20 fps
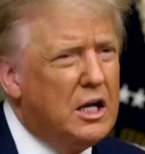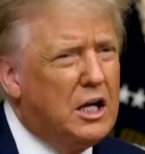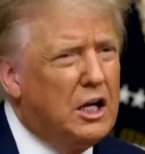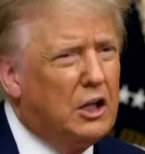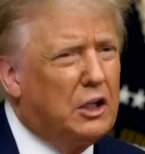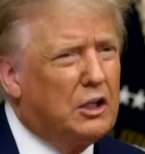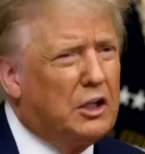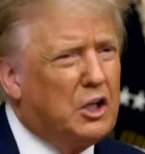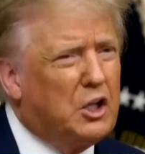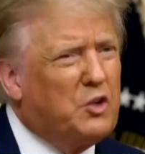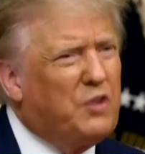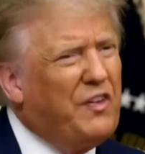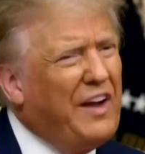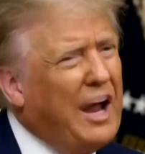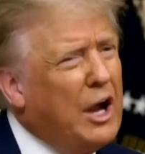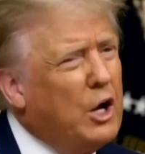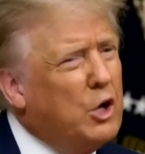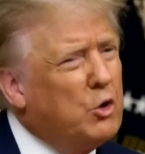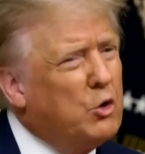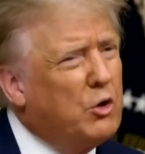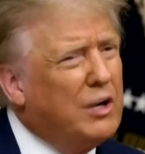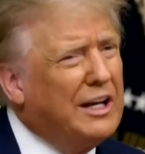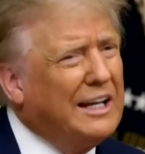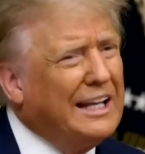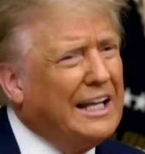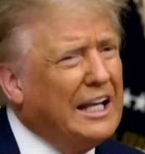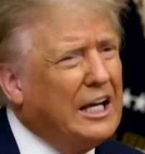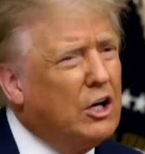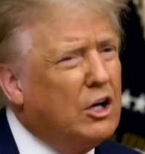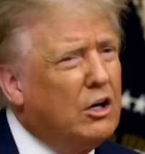killed its founder
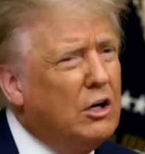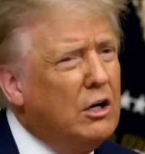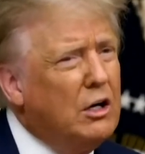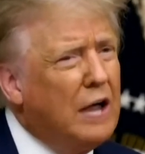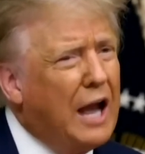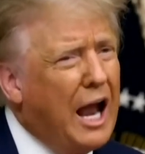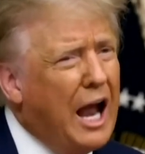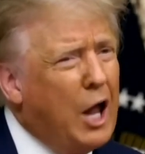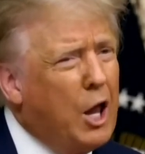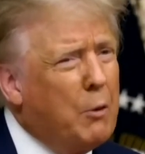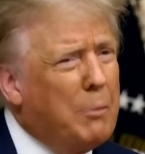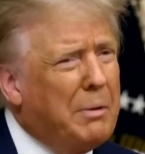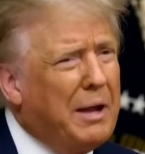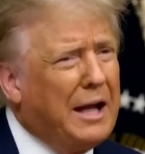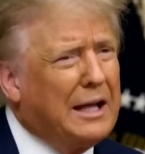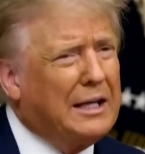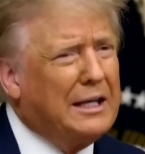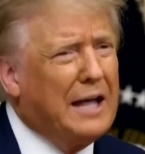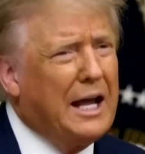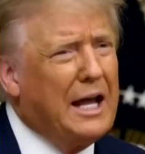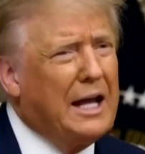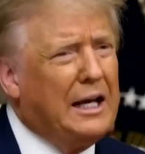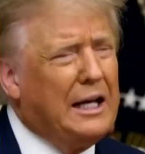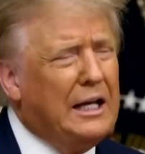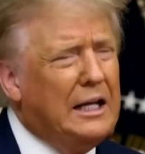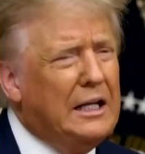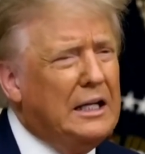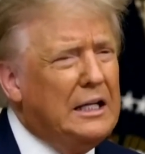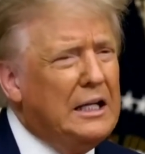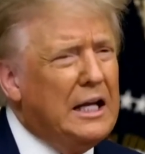and leader,
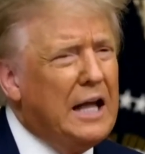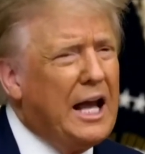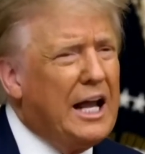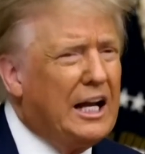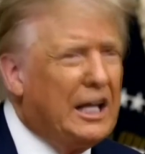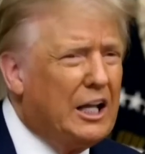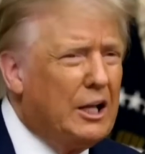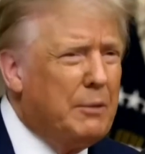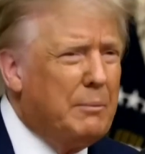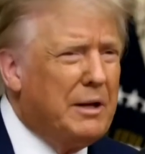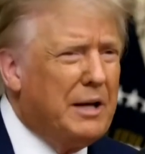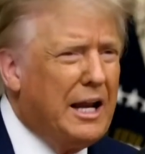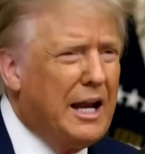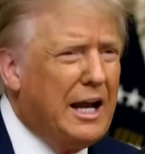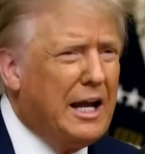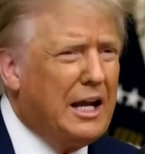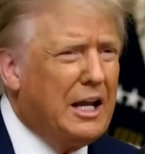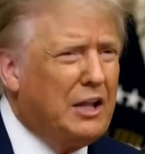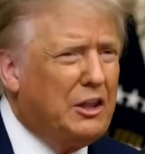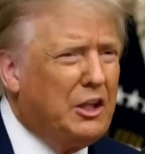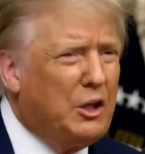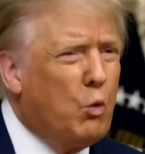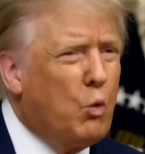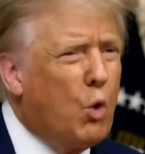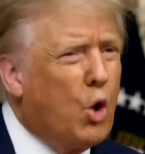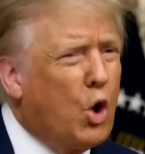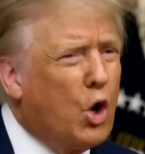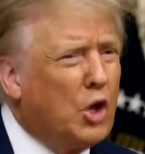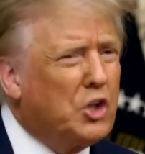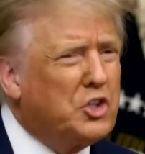al-Baghdadi, and eliminated the
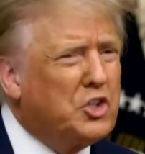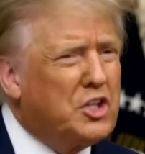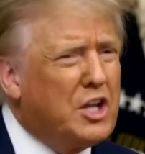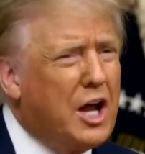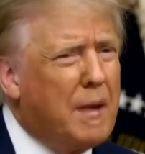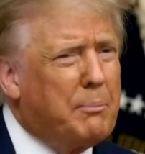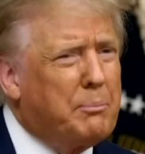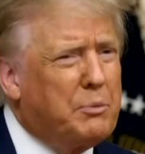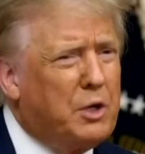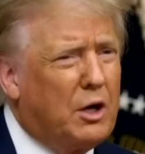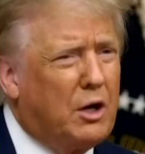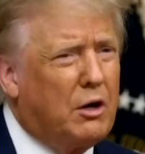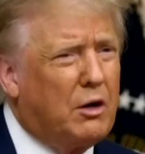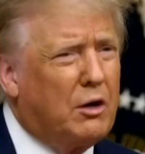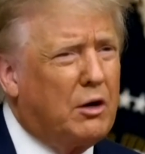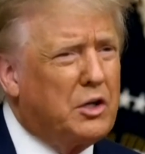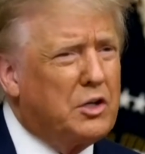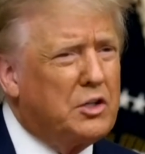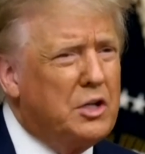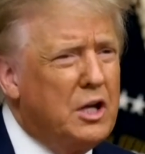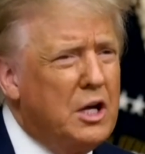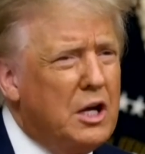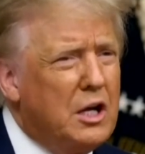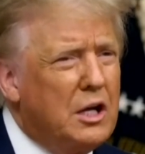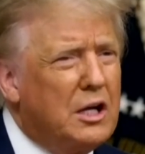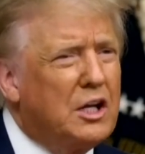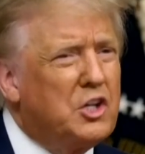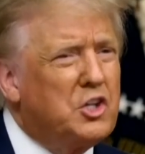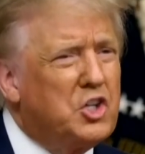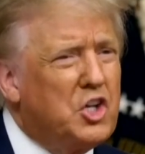world's top terrorist,
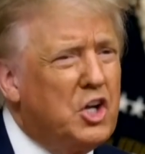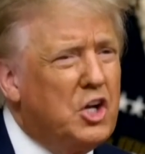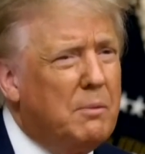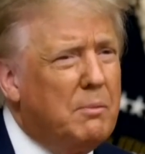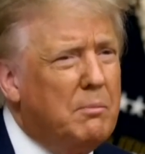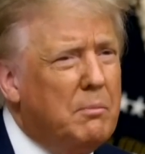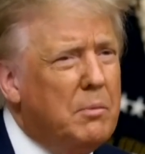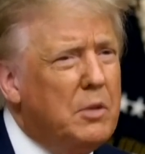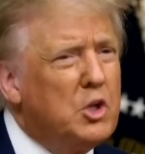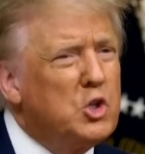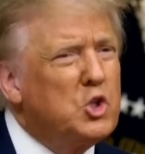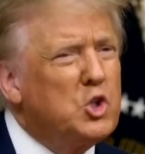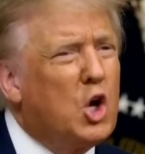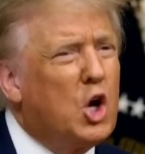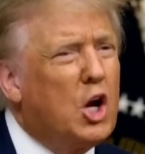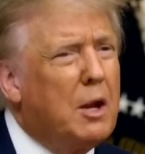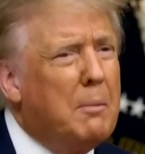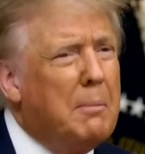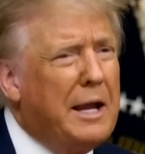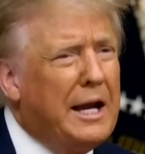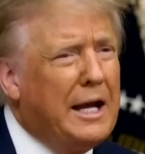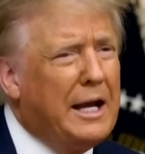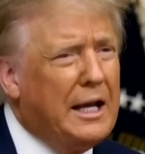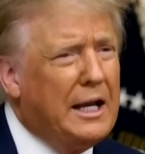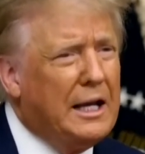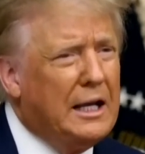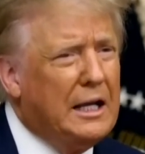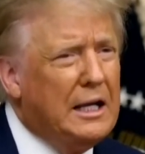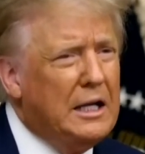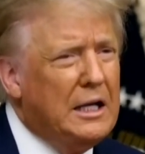Qasem
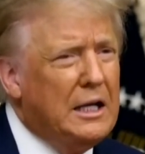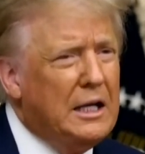Soleimani.